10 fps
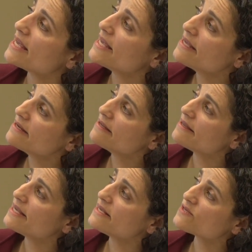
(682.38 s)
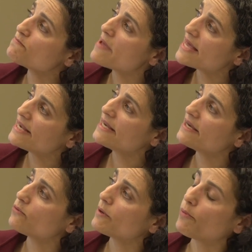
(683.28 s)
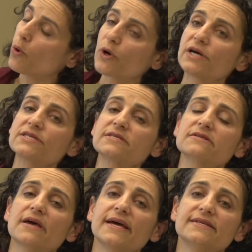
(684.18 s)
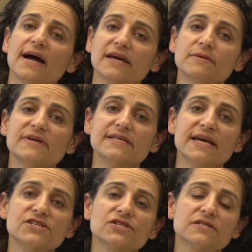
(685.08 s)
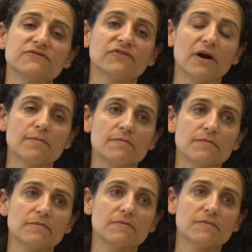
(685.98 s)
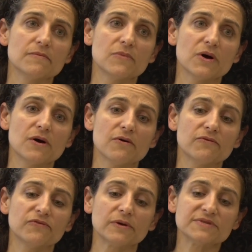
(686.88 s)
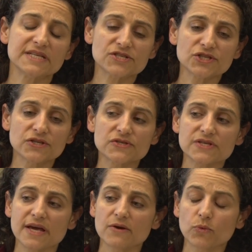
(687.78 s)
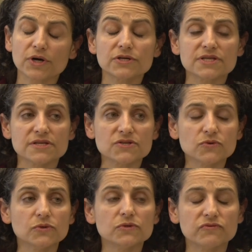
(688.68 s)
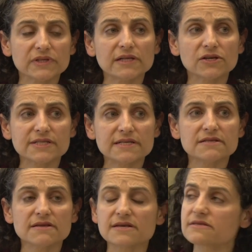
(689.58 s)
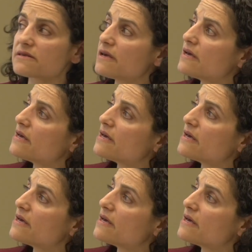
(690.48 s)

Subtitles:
In these many reports and documentations from teachers and workers in the school who've really looked into this,